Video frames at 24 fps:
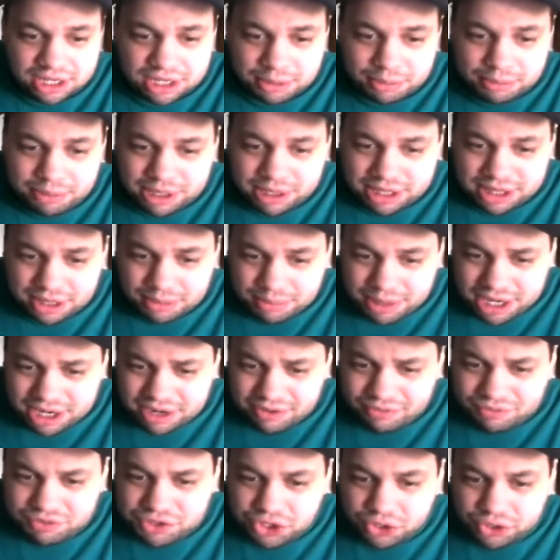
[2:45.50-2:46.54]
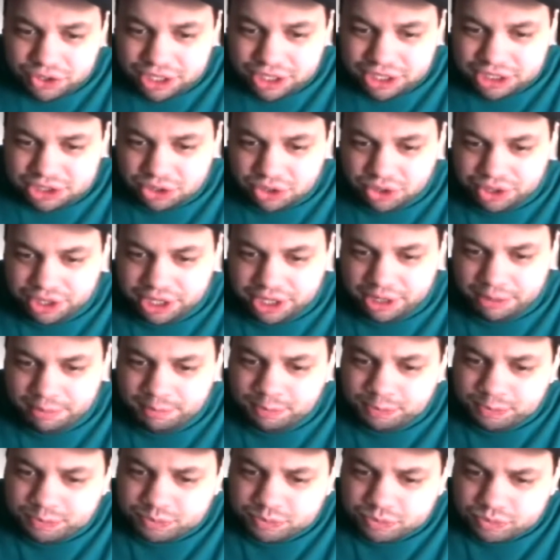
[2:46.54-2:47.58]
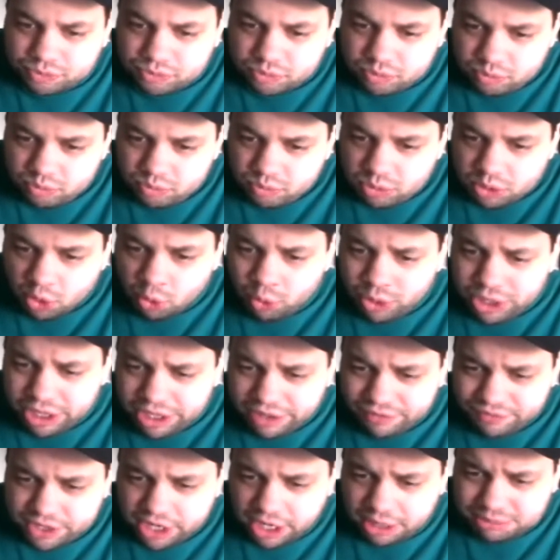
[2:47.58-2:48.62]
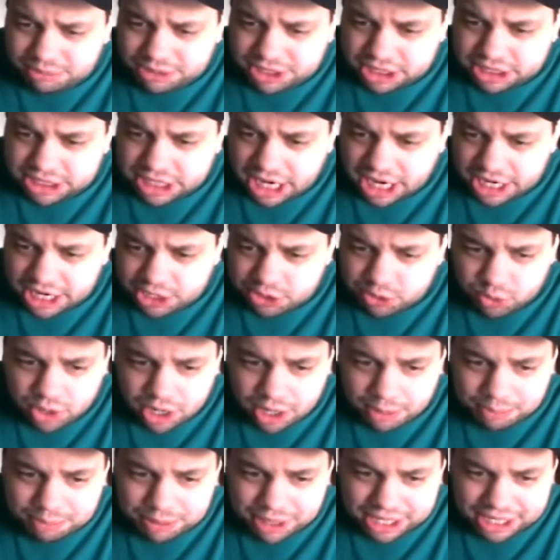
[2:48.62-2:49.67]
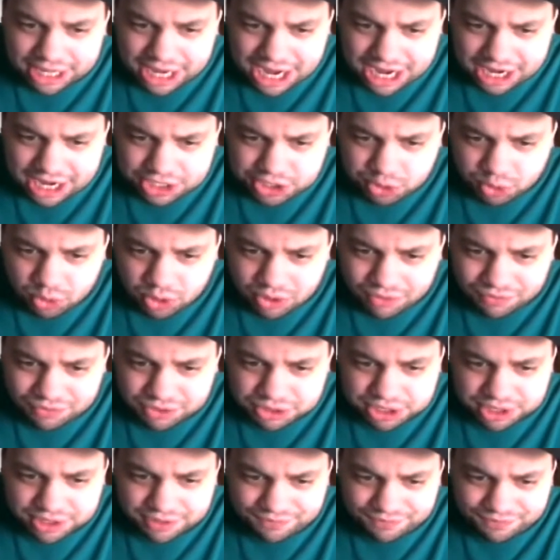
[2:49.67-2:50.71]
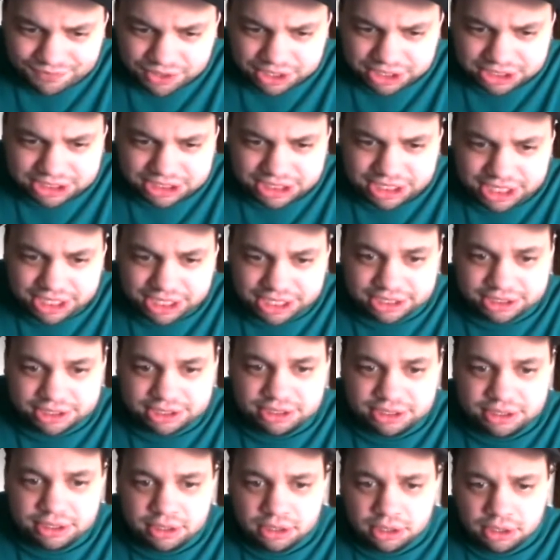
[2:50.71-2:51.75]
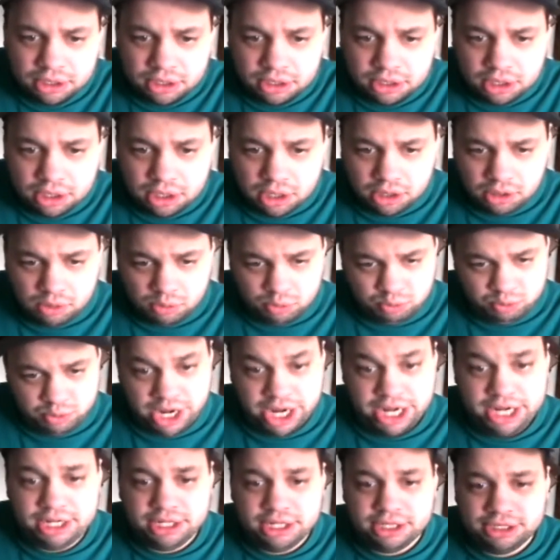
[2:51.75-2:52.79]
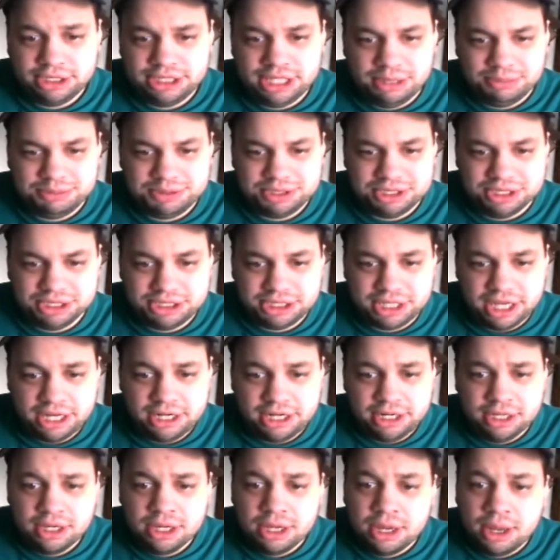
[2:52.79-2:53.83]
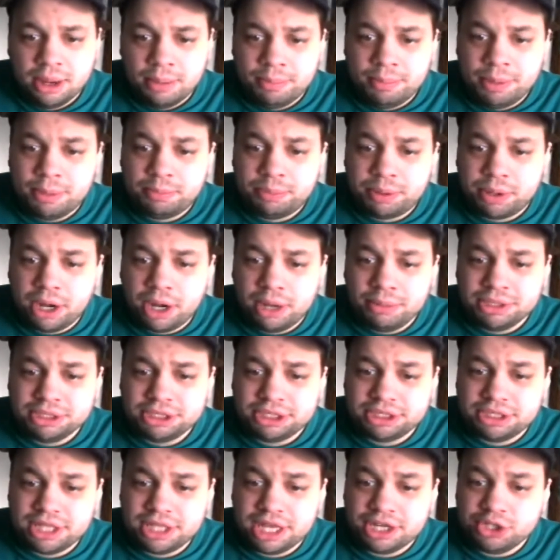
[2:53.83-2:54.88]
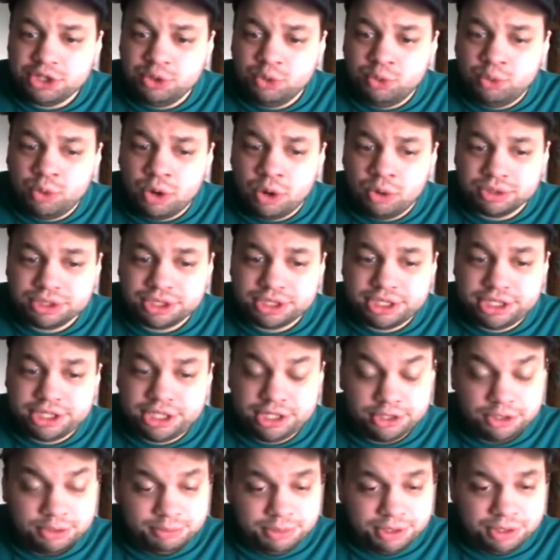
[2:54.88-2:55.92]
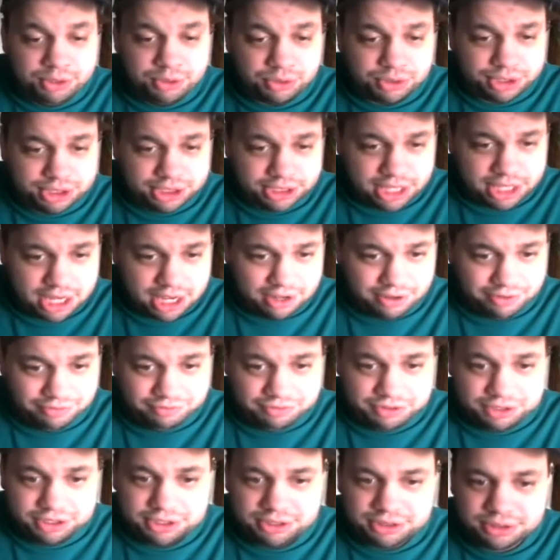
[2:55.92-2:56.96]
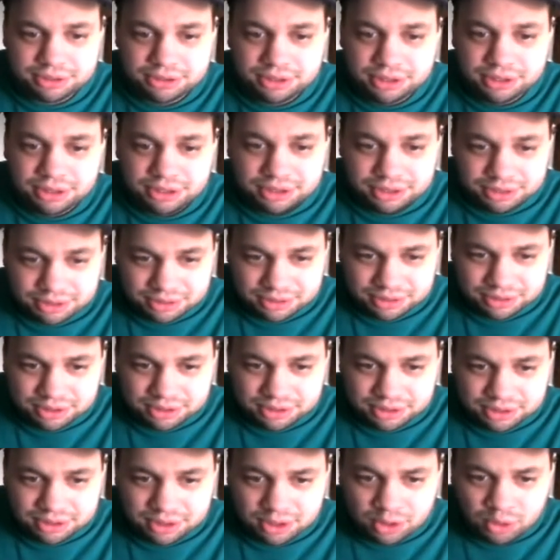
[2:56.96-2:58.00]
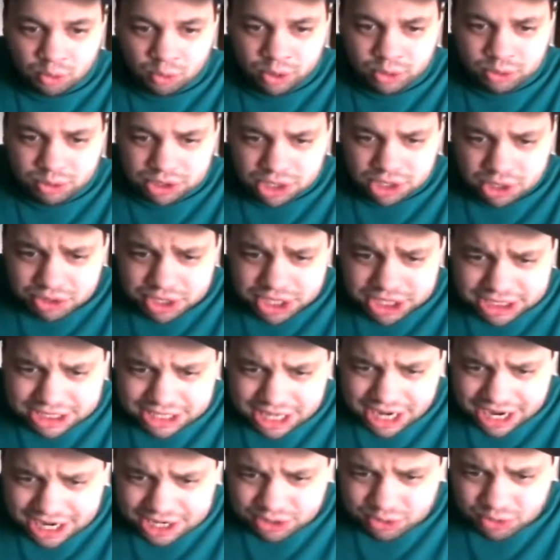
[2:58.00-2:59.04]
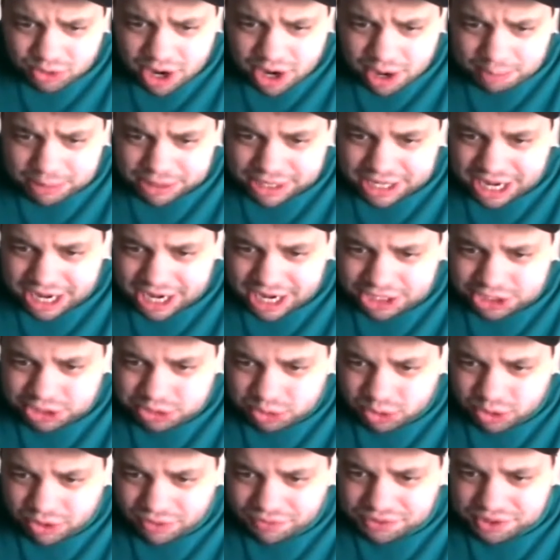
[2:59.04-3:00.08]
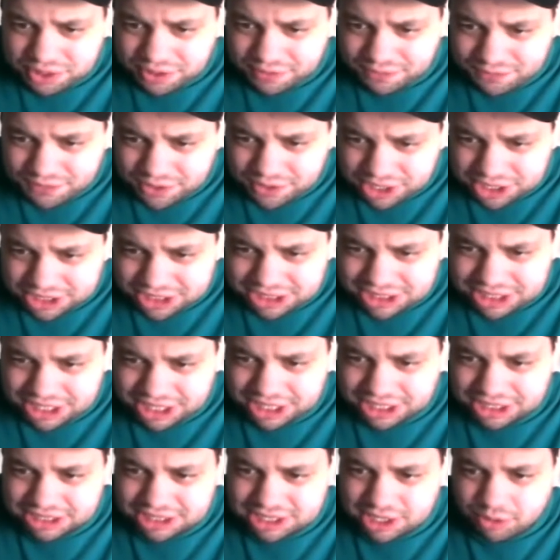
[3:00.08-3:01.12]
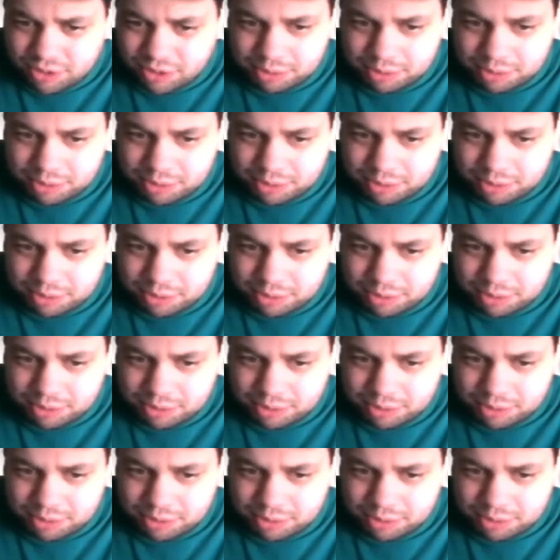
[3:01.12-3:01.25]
But the men of Judah told him, "We have come to tie you up and hand you over to the Philistines." "All right," Samson said, "but promise that you won't kill me yourselves." "We will only tie you up and hand you over to the Philistines," they